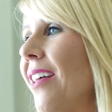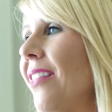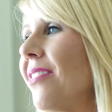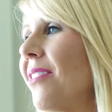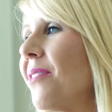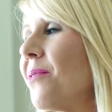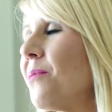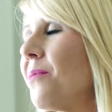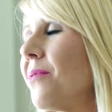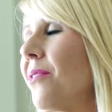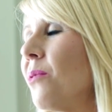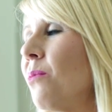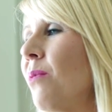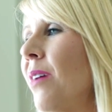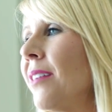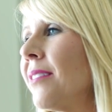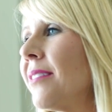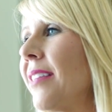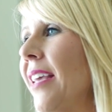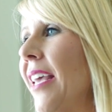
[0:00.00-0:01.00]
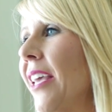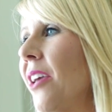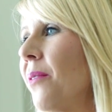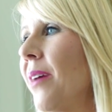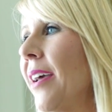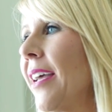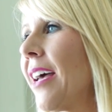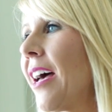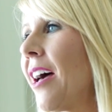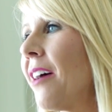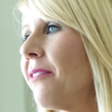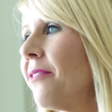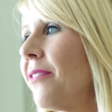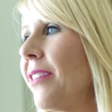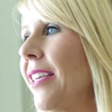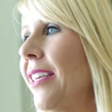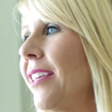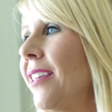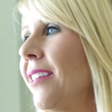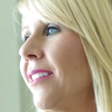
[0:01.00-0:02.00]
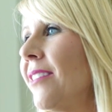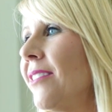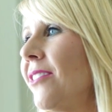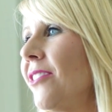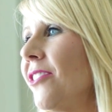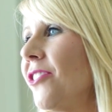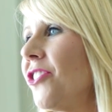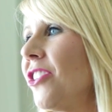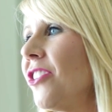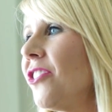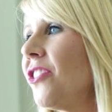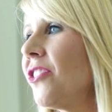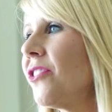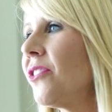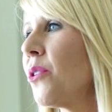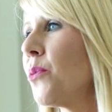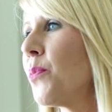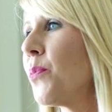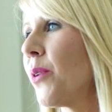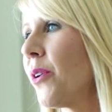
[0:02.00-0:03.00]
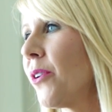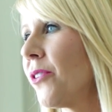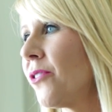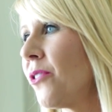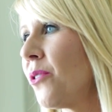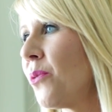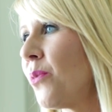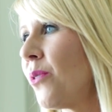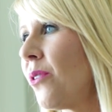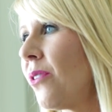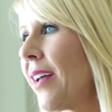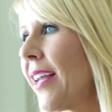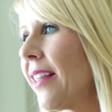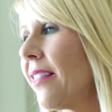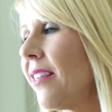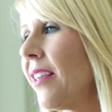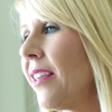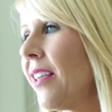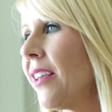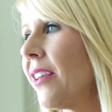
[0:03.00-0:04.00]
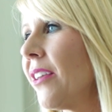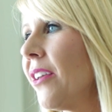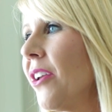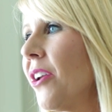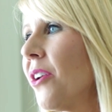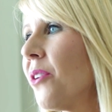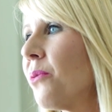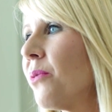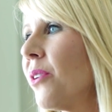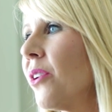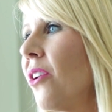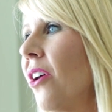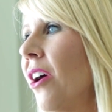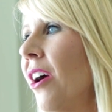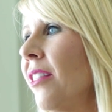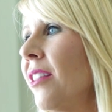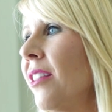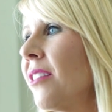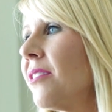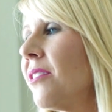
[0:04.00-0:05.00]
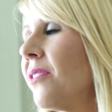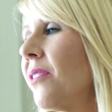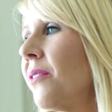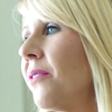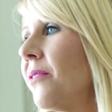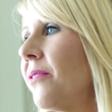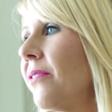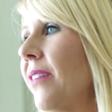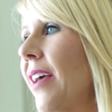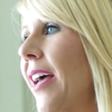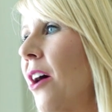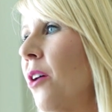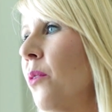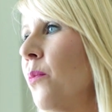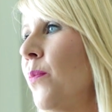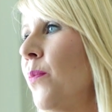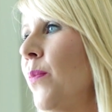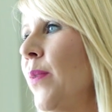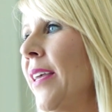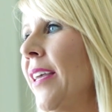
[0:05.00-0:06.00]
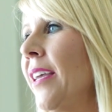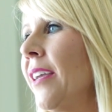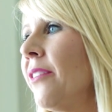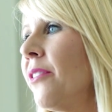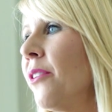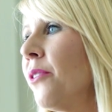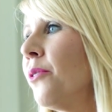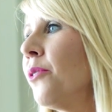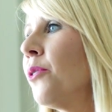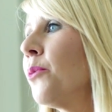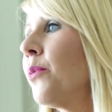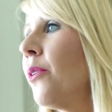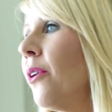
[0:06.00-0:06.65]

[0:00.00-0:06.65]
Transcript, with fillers: the, the one takeaway I have is she's just so personable. I think regardless of how big the group